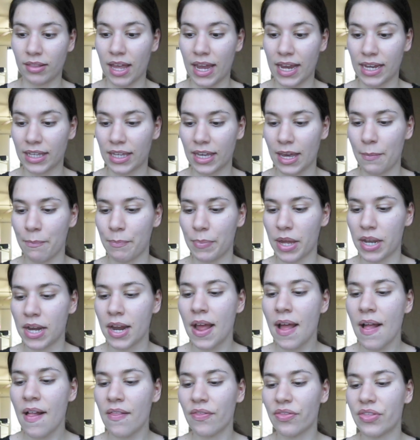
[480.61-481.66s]
like it. But
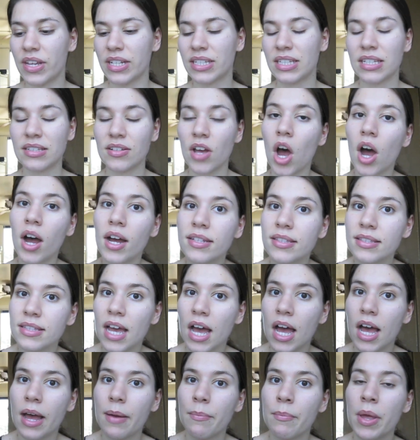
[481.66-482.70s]
this is
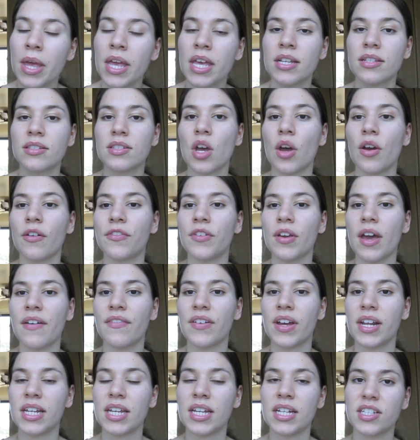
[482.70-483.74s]
awesome. So if you
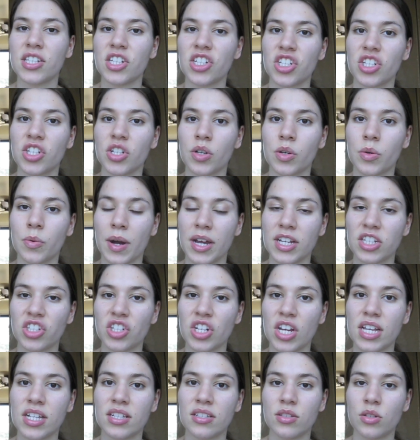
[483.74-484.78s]
have any additional
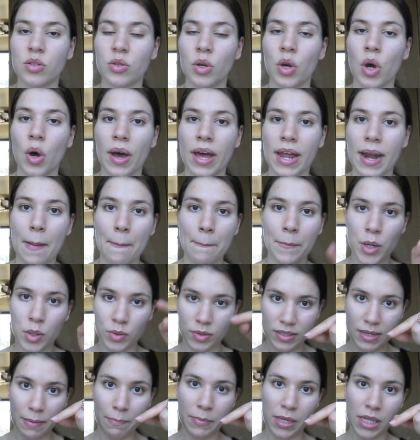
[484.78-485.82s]
questions, do go ahead and
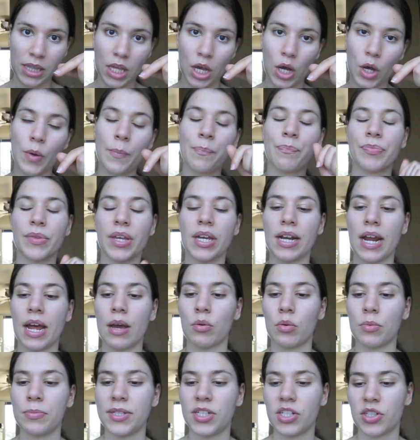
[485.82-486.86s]
post them below, and I
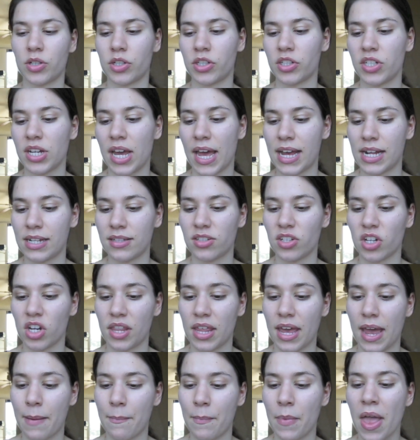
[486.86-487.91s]
will be sure to answer
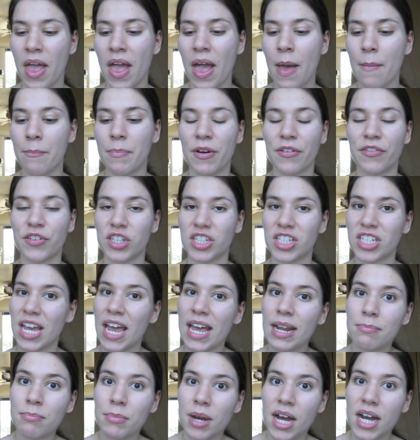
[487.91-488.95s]
them. But for
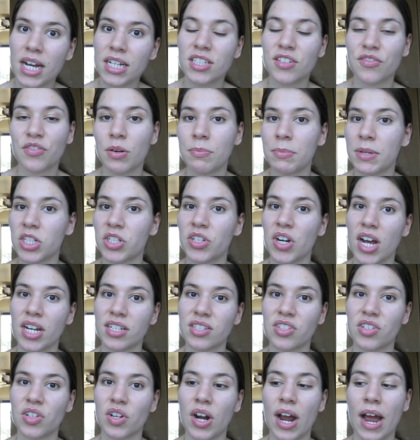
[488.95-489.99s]
$10 from a
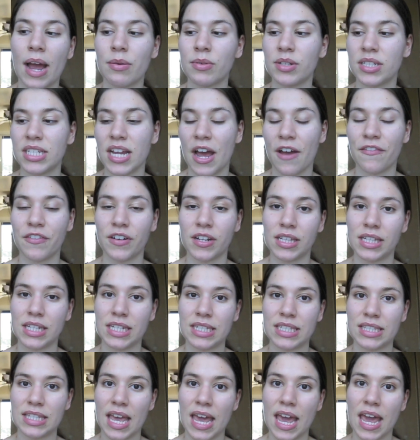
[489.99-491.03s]
drugstore, I would definitely
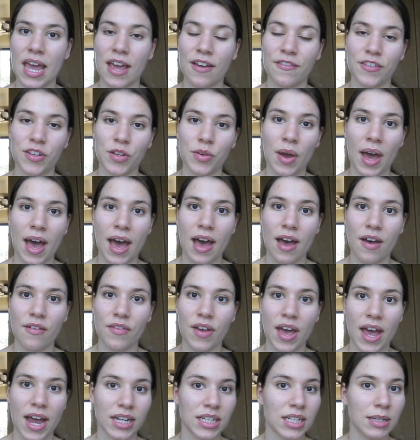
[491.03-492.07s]
say, if you have
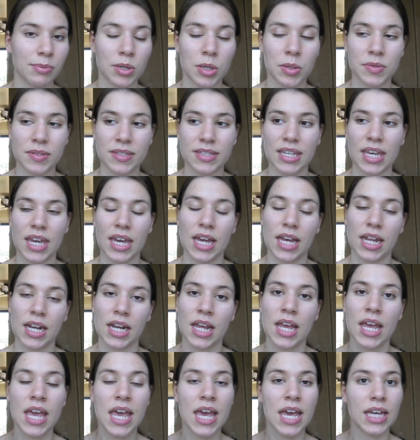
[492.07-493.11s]
acne prone
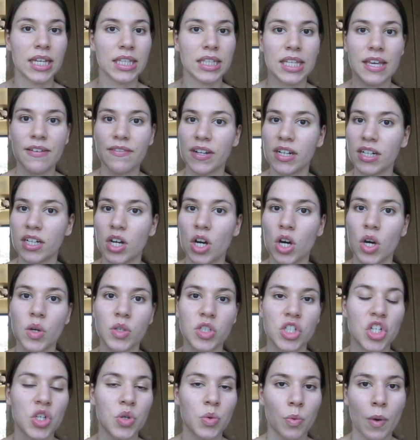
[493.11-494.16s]
skin, give it a
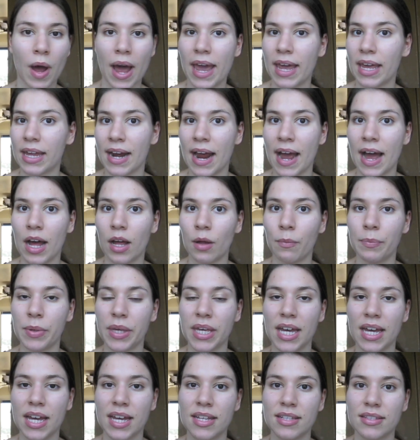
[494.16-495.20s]
go, try it out,
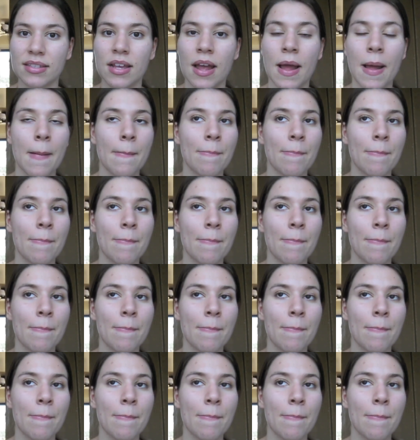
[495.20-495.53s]
because